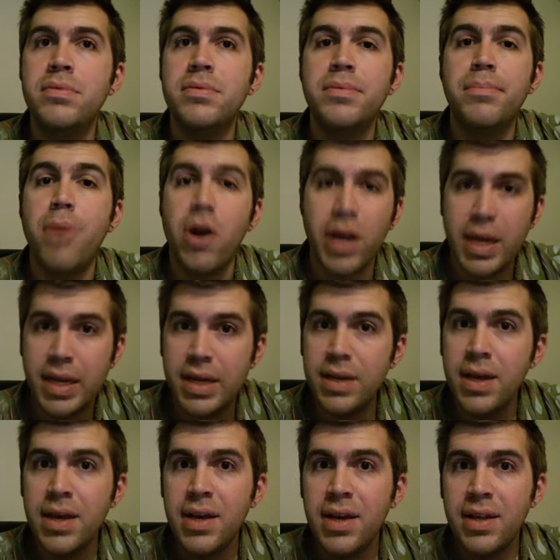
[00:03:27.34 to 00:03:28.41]
marketed.
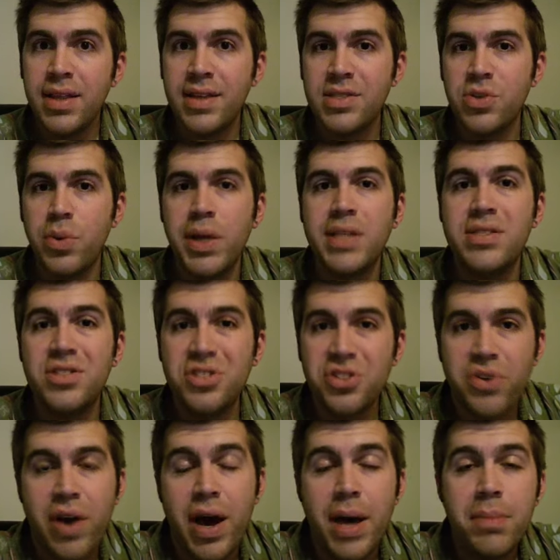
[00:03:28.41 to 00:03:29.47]
That's the way it's
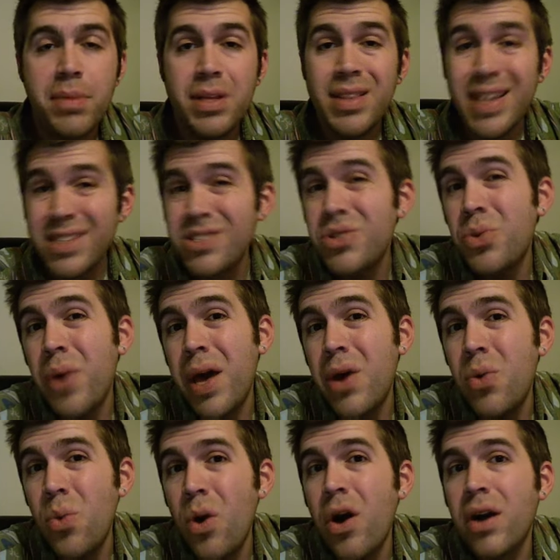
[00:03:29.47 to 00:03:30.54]
described, and that's the way
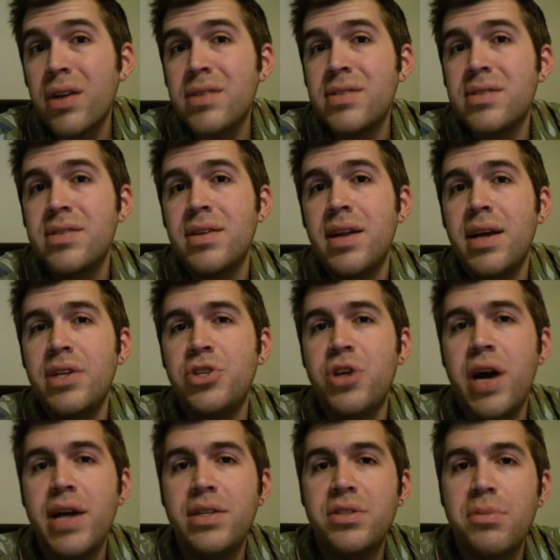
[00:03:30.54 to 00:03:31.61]
it works. And I
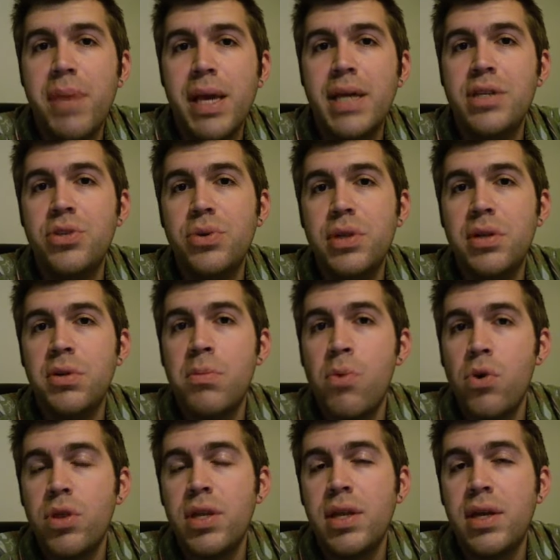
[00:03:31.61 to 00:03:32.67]
tried to make it do a little
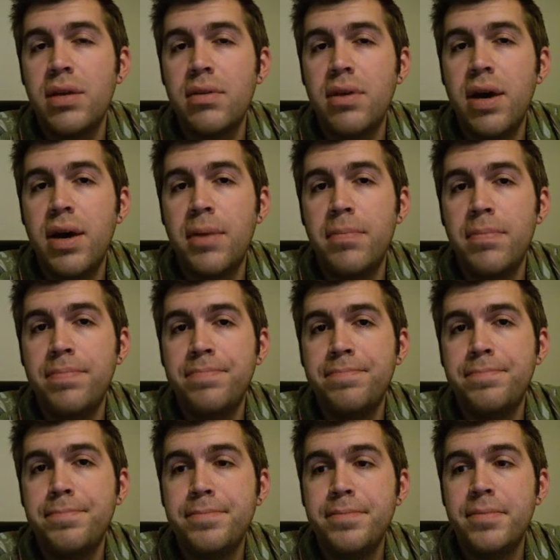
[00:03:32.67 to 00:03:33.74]
more
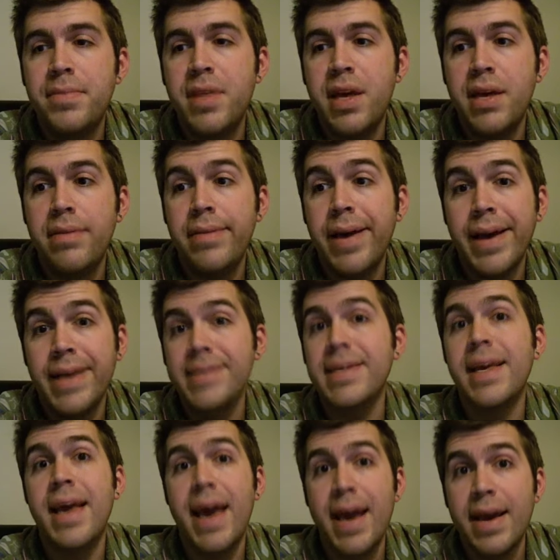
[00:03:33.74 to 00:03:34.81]
than I guess
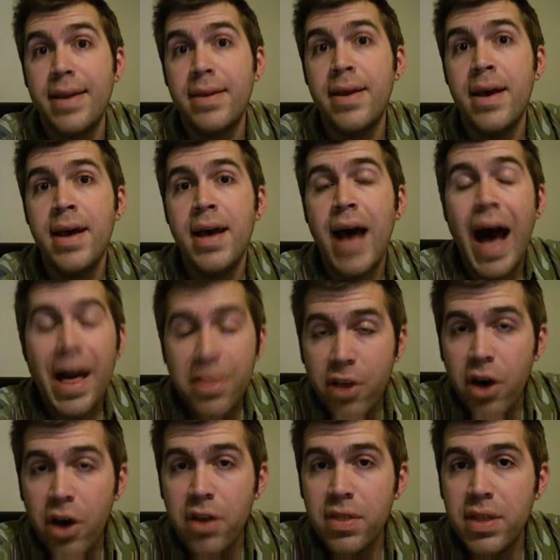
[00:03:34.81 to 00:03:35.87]
it can. I
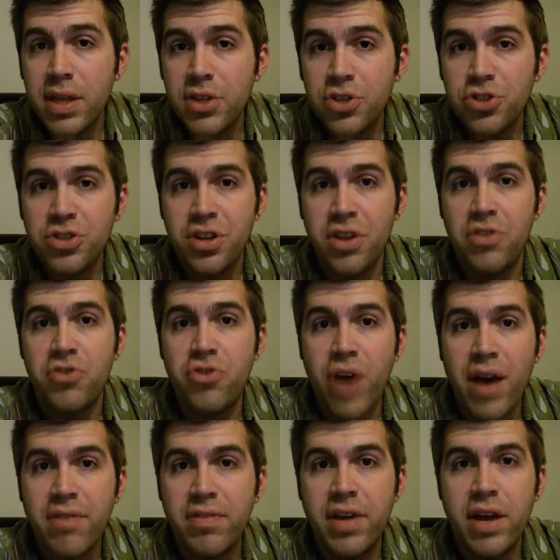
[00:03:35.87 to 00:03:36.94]
thought that just another
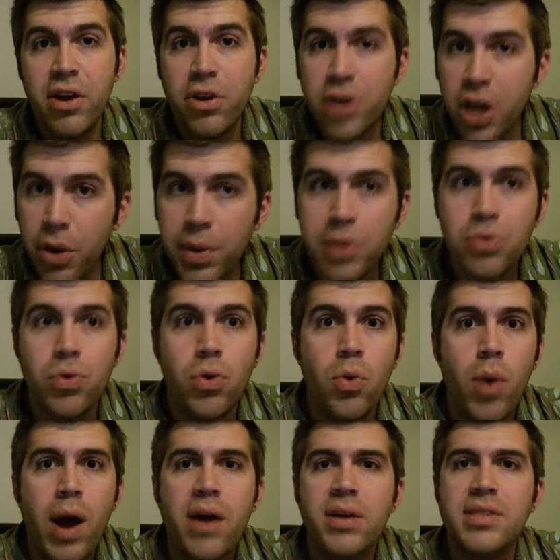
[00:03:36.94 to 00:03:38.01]
drive letter going through a
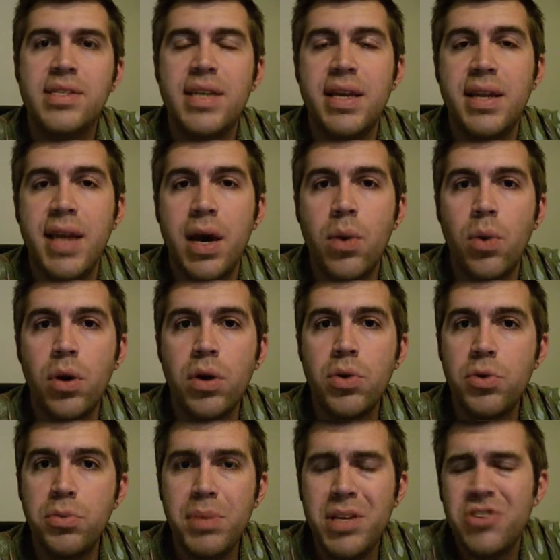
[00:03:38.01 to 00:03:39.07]
wireless in-network
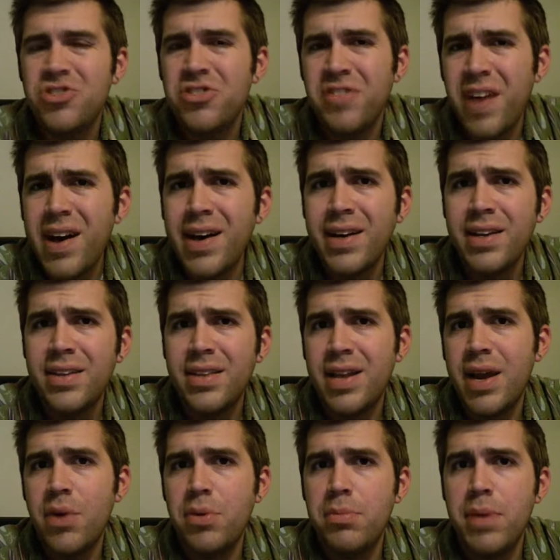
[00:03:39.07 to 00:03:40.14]
would be just fine, and then
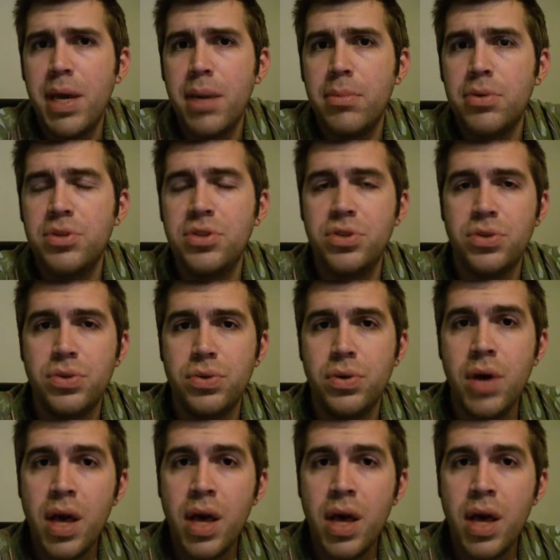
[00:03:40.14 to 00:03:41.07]
I would be able to